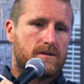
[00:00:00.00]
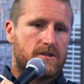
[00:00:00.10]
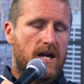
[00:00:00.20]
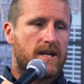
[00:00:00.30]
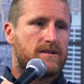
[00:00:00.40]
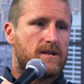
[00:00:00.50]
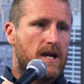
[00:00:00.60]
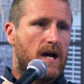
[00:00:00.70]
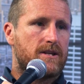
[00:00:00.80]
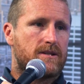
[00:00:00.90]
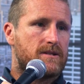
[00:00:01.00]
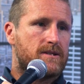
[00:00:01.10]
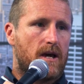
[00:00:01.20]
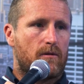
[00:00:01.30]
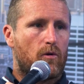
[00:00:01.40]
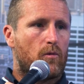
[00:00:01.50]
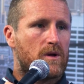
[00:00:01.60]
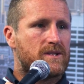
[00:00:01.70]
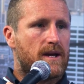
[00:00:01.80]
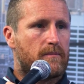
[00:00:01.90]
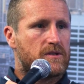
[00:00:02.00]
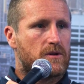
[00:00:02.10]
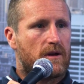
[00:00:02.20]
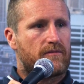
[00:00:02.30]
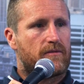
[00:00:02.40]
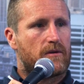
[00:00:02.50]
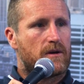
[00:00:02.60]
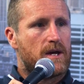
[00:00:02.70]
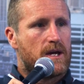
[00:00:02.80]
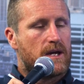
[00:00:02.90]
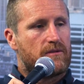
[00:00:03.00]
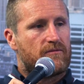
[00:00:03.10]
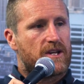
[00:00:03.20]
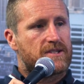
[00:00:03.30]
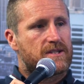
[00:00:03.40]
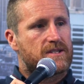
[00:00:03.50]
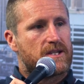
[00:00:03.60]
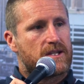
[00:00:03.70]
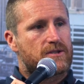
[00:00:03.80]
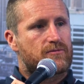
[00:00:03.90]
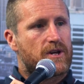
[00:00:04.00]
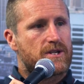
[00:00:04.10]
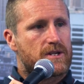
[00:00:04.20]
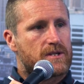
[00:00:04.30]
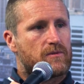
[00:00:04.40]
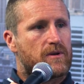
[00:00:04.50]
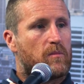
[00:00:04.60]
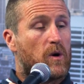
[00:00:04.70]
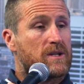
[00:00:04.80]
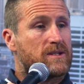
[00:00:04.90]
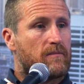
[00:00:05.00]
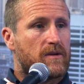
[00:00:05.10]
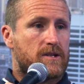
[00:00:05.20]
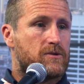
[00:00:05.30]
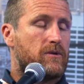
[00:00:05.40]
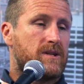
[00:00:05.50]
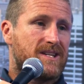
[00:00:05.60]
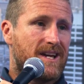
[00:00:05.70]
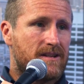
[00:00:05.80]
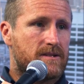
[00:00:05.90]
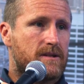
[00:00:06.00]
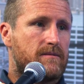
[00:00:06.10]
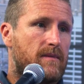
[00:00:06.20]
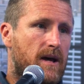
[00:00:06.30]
chatting to the agent and say, well, what's the appetite for investors in this region to want to buy something that's already tenanted,